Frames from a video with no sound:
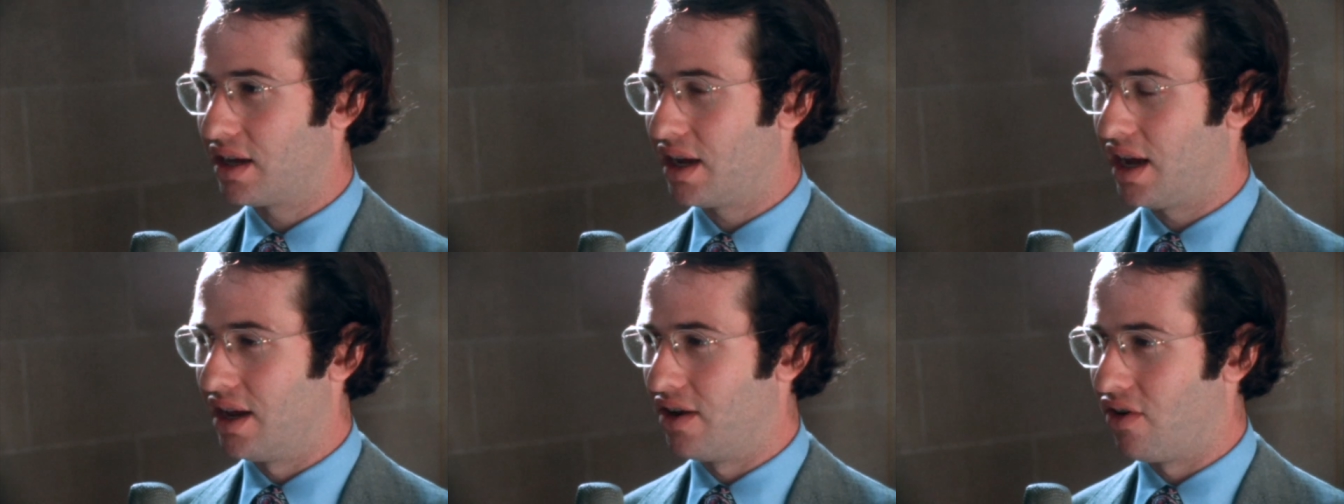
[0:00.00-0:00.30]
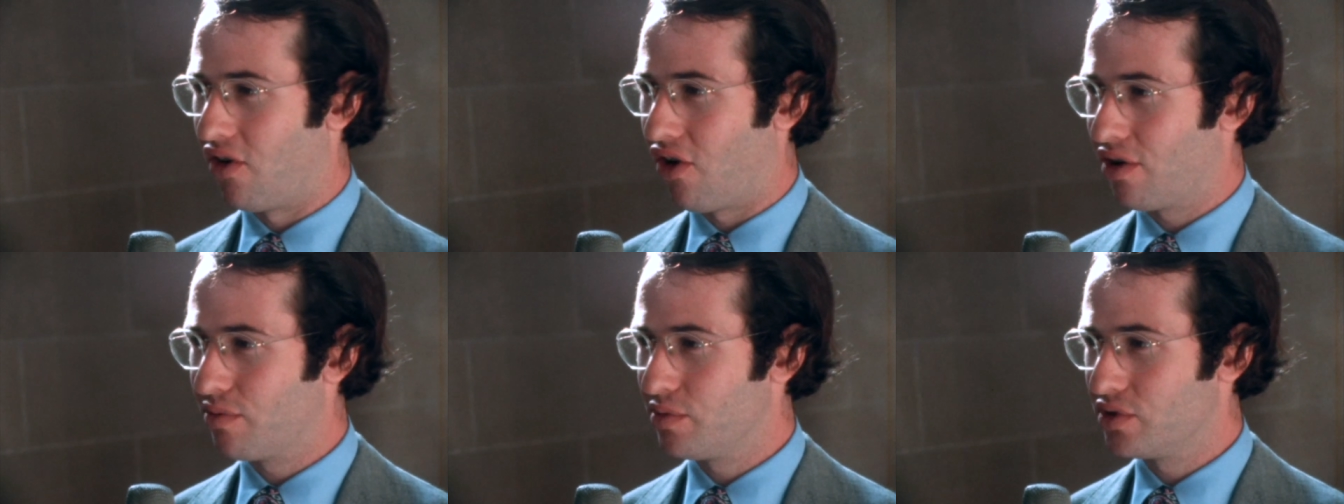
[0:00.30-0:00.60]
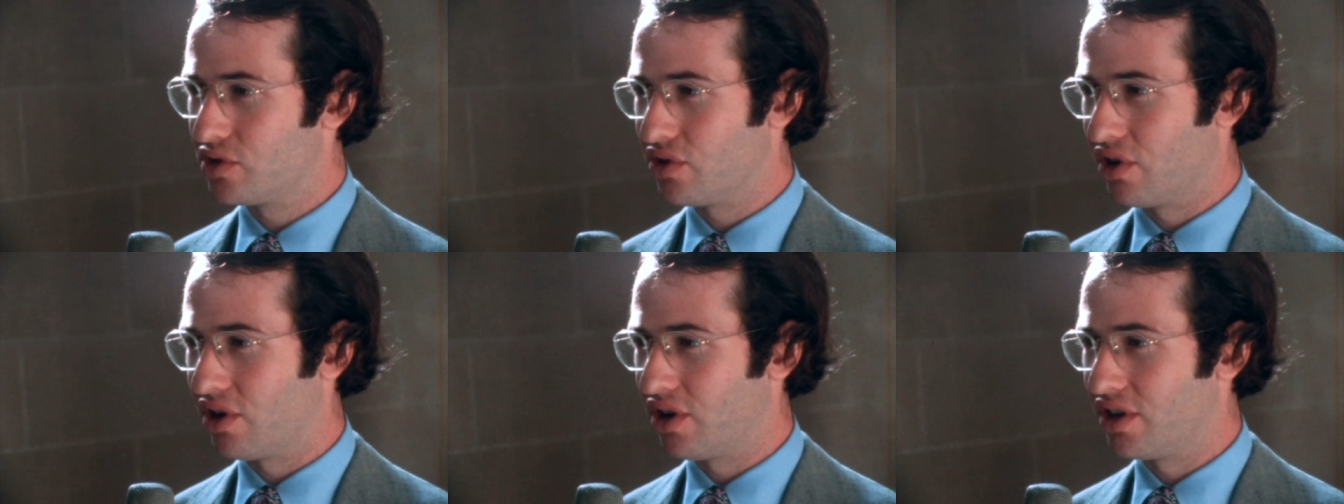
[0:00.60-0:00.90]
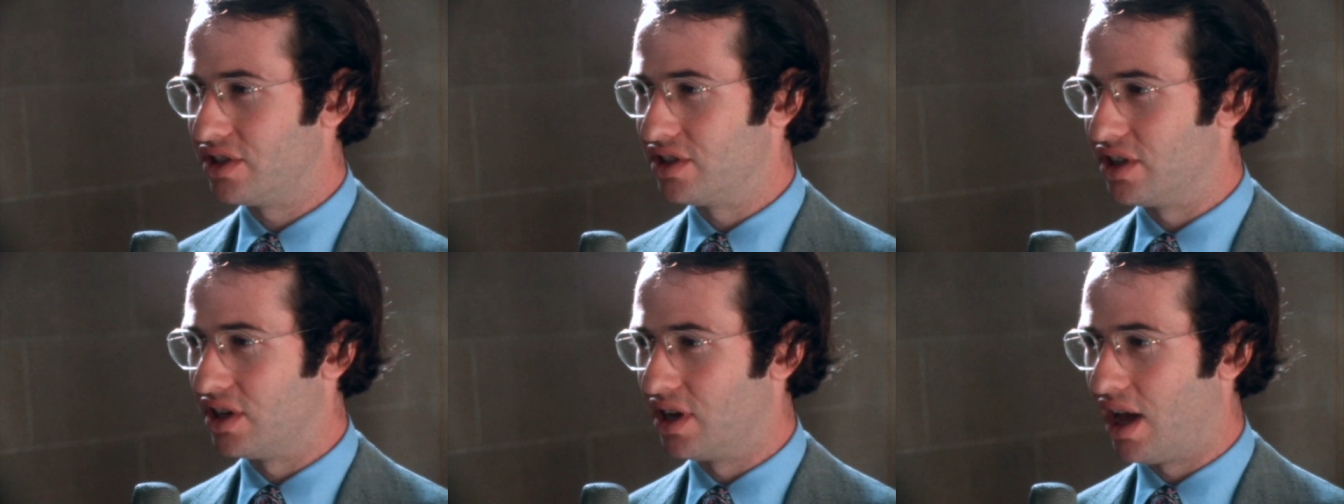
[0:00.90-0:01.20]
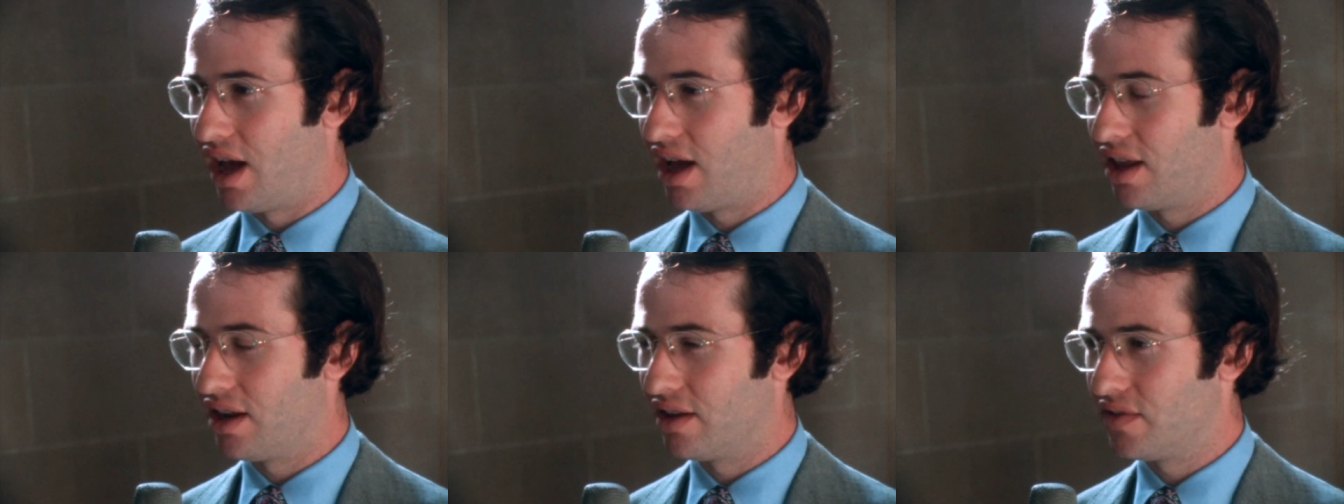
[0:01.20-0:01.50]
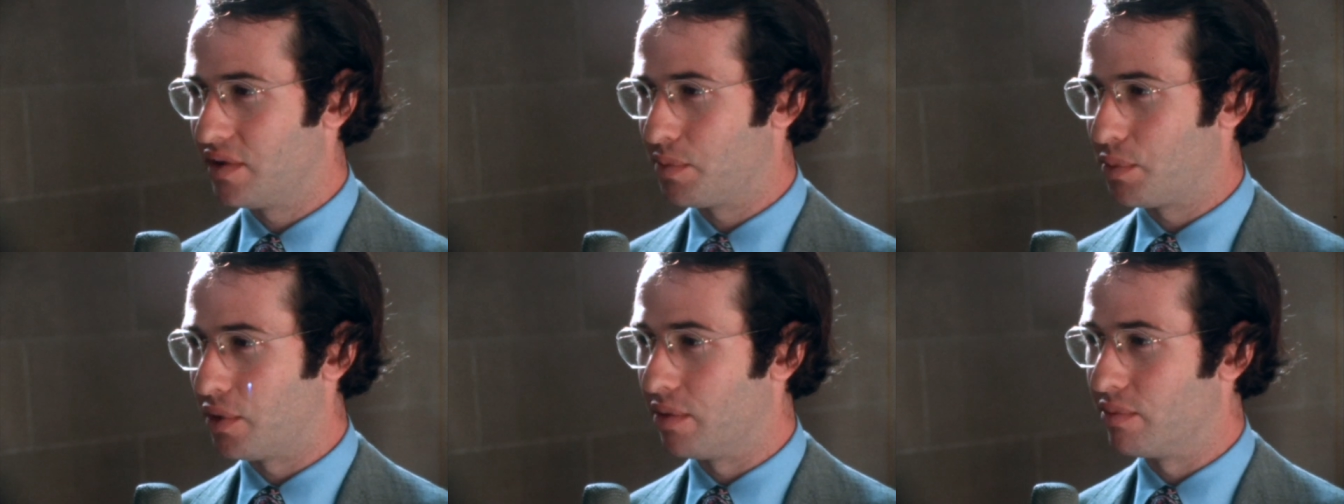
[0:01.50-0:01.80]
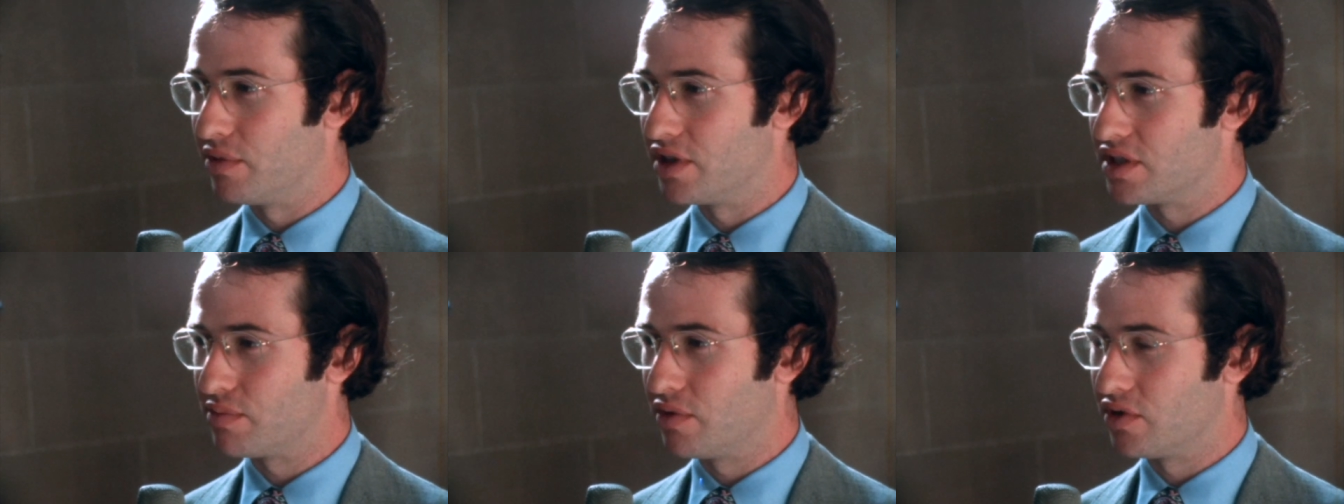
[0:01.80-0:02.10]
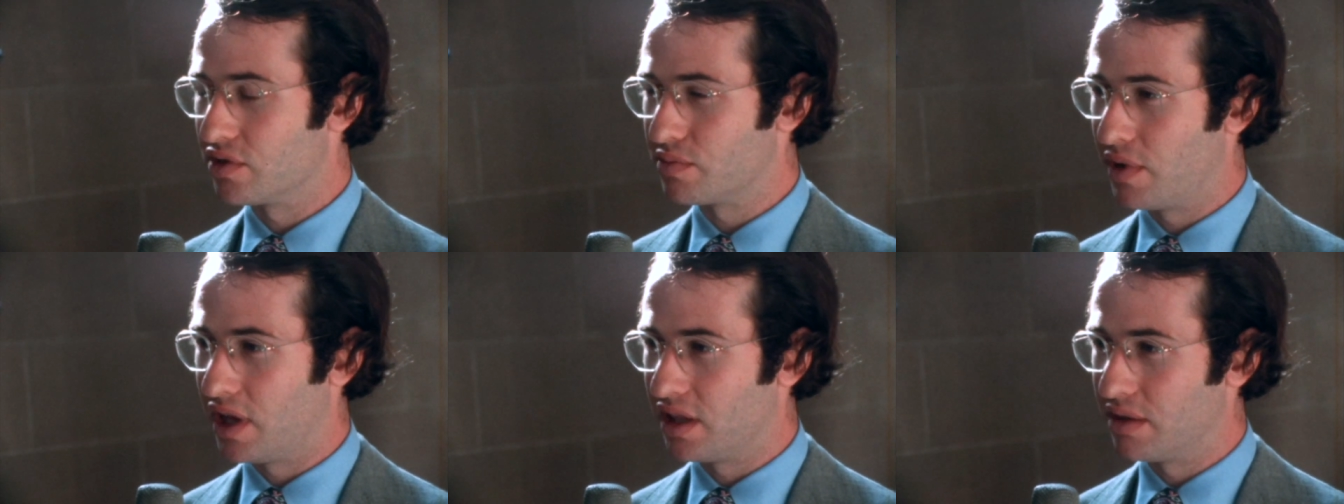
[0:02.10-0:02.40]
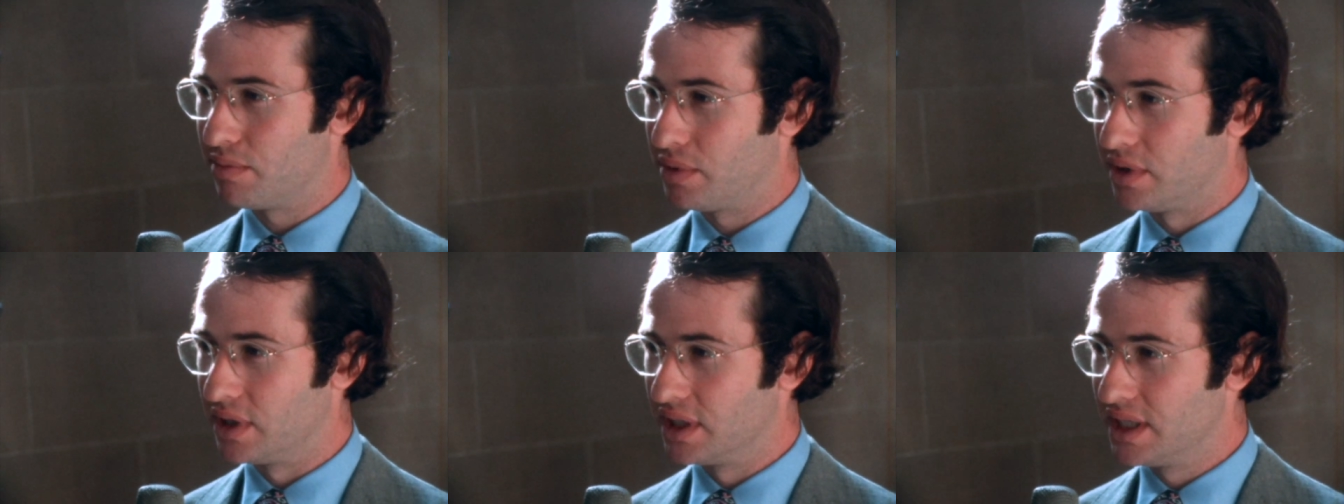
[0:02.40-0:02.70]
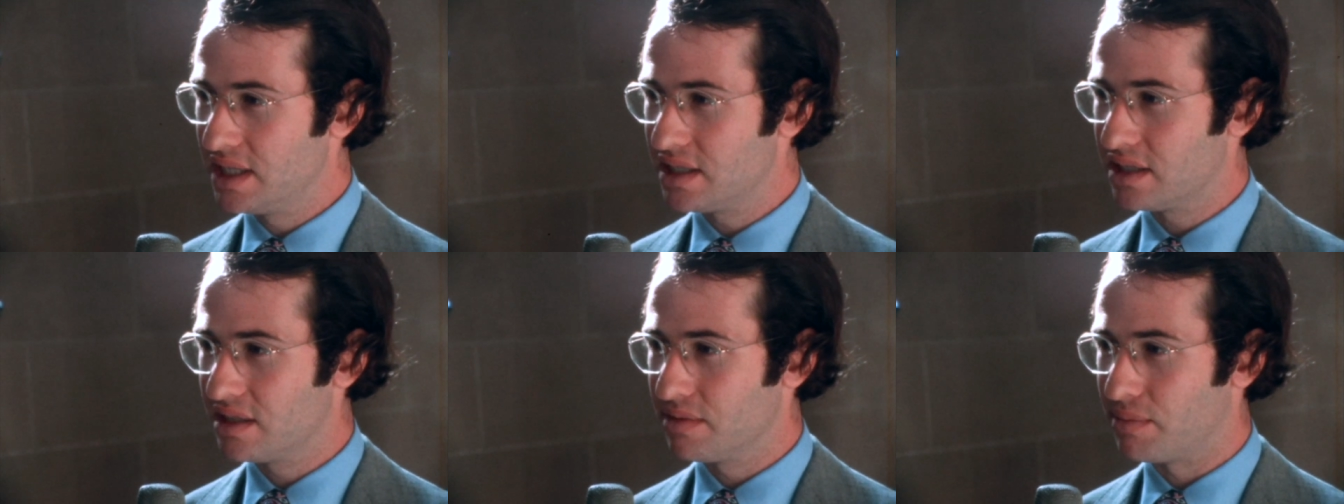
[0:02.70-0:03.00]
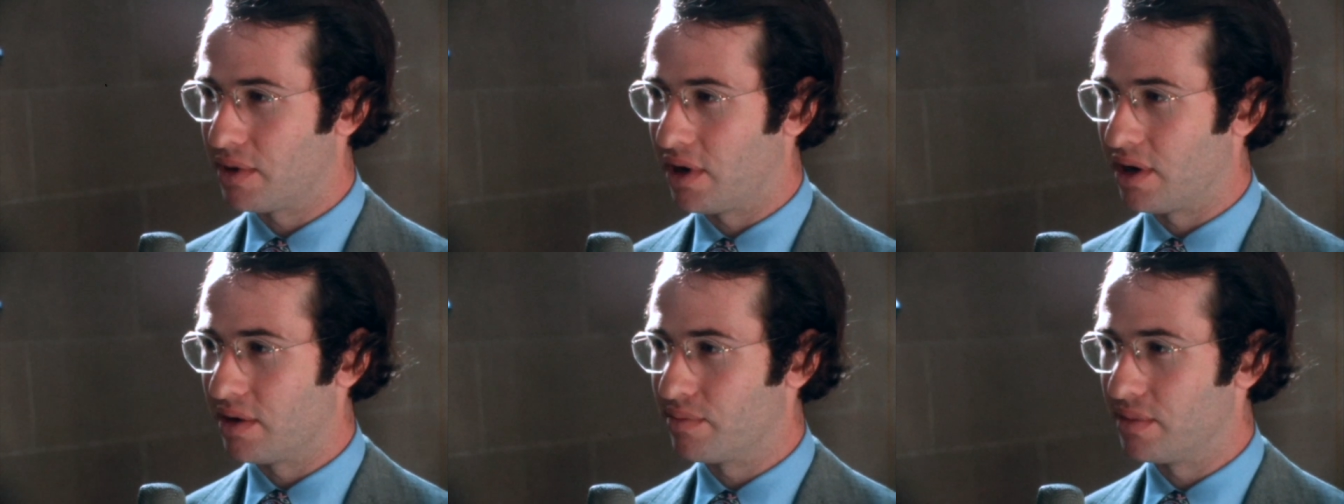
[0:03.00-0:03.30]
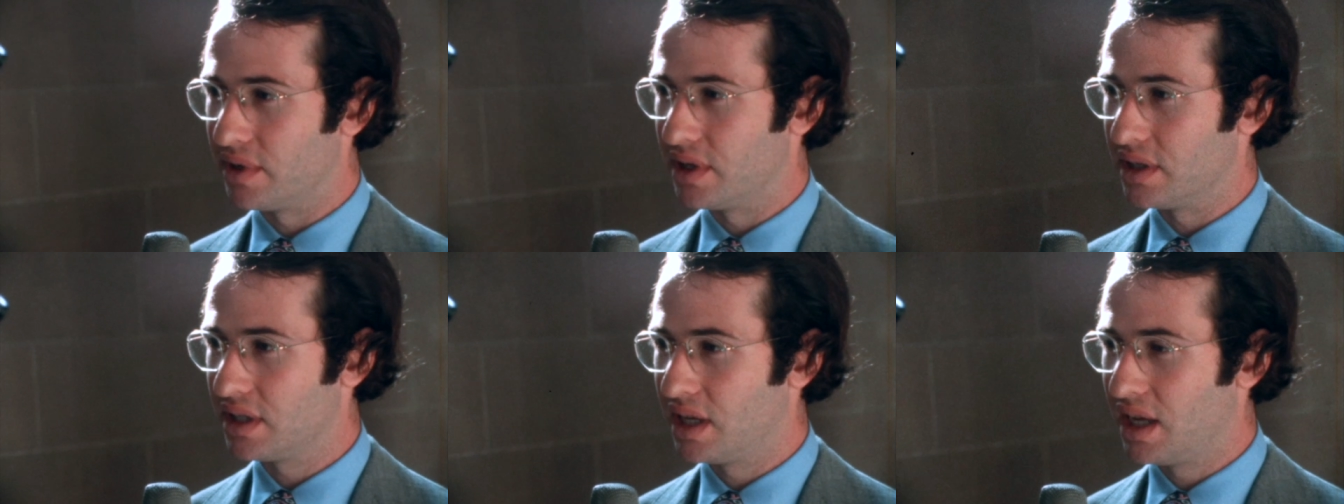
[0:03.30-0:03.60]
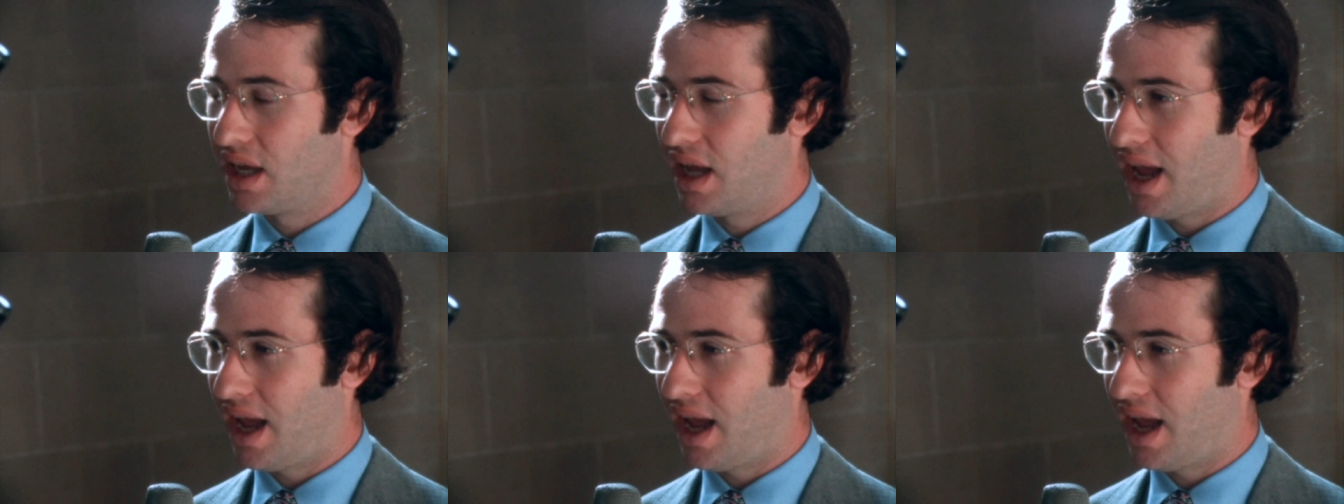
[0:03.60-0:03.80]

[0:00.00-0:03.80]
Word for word: and arbitrary denial of the permits, both by the police department